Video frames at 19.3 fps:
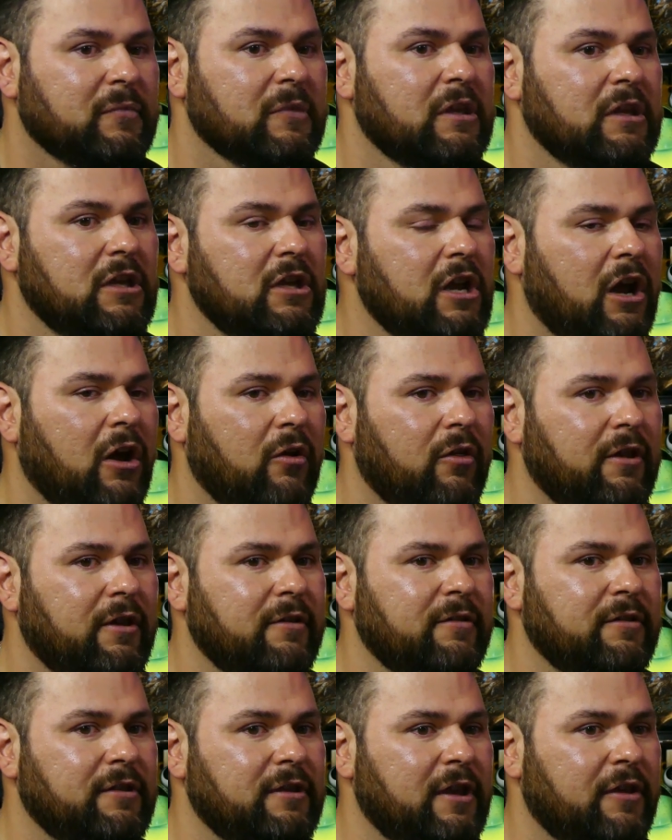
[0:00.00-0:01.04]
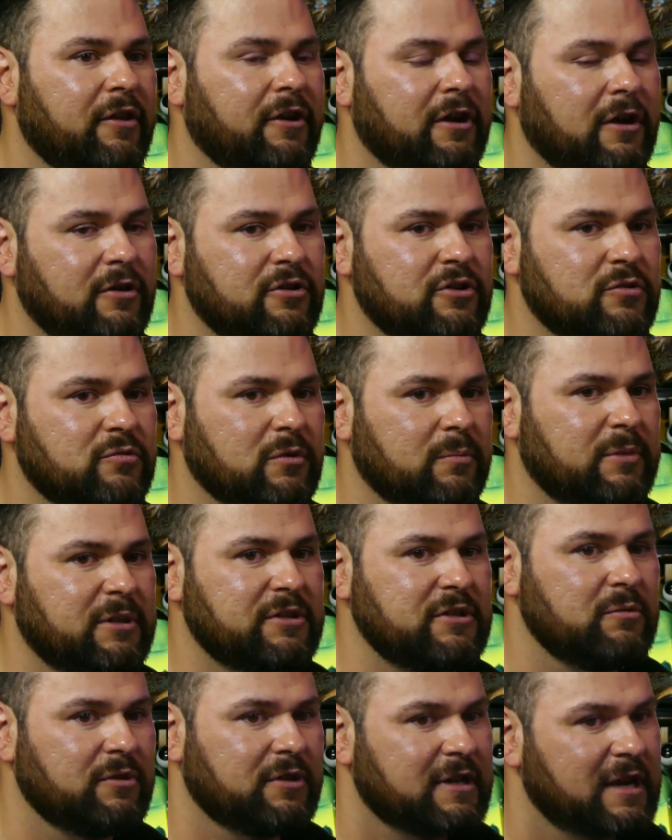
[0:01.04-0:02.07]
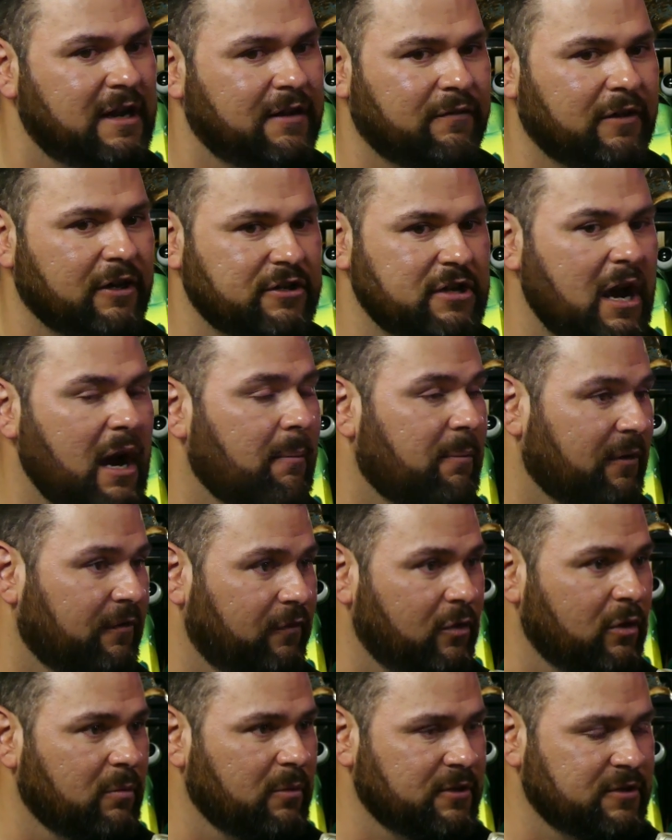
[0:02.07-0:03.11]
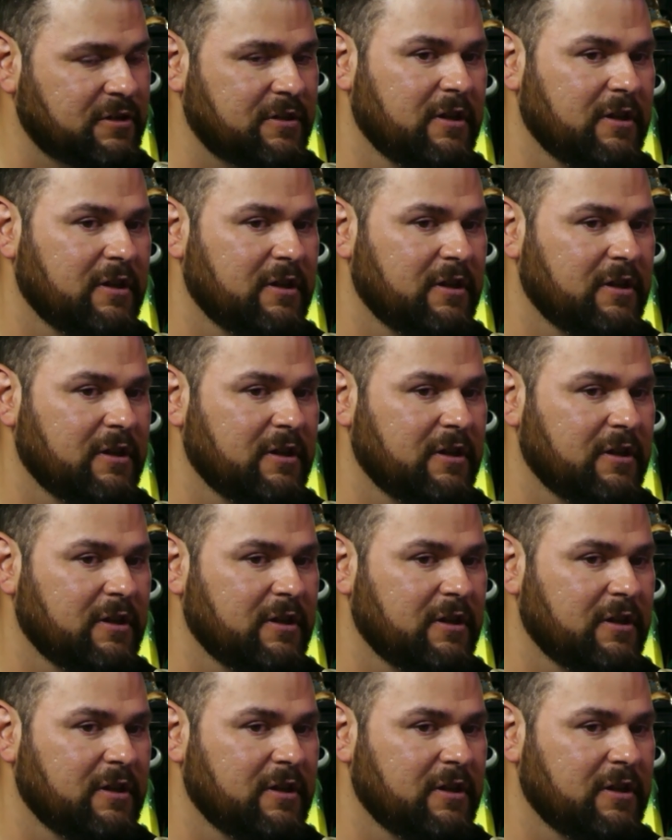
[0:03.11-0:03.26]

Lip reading: the other coaches were busy with kind of our top performers,